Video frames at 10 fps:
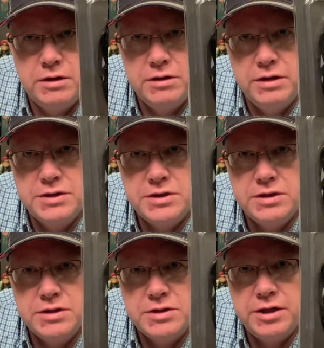this
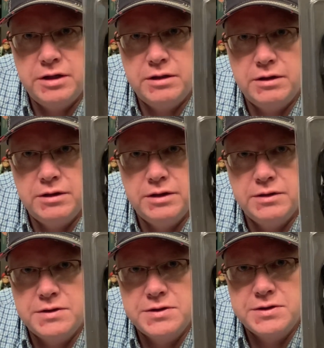is it.
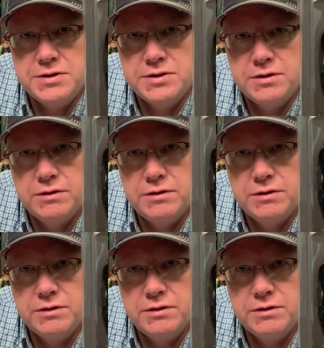It's